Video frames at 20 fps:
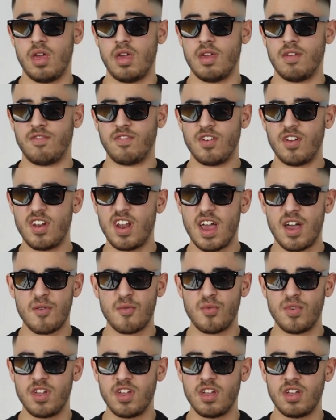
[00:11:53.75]
if you're
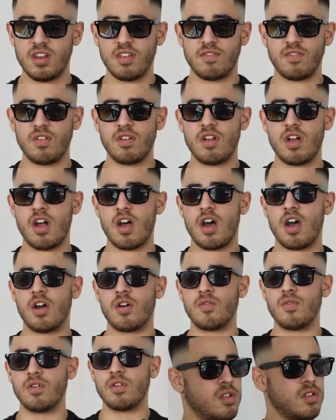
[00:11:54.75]
not weird, if you're not
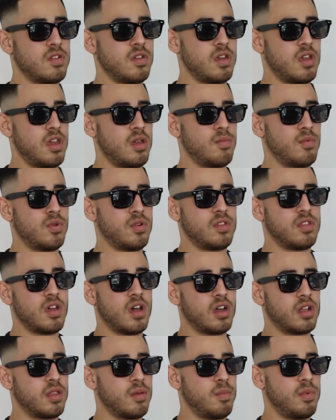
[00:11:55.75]
awkward and you're able to
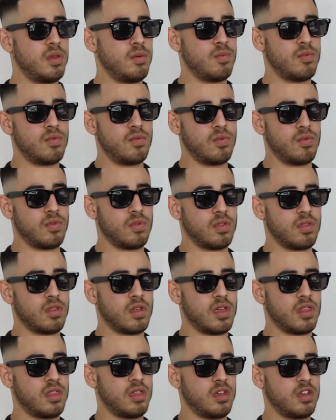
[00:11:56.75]
talk to people,
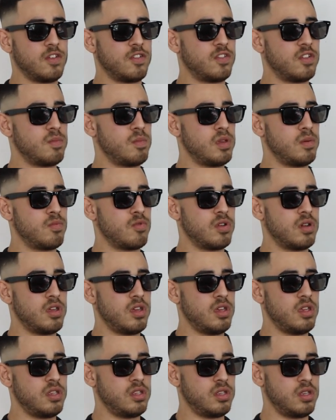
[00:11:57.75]
I think it should be pretty
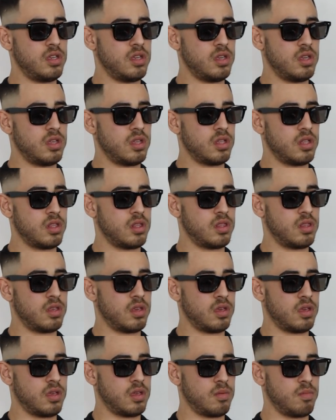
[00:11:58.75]
easy
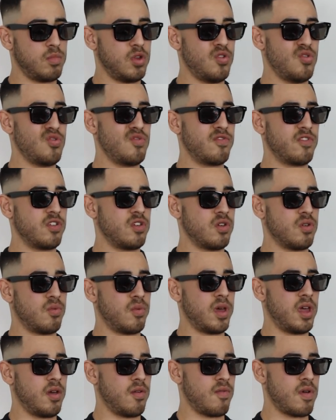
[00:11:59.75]
to maneuver your way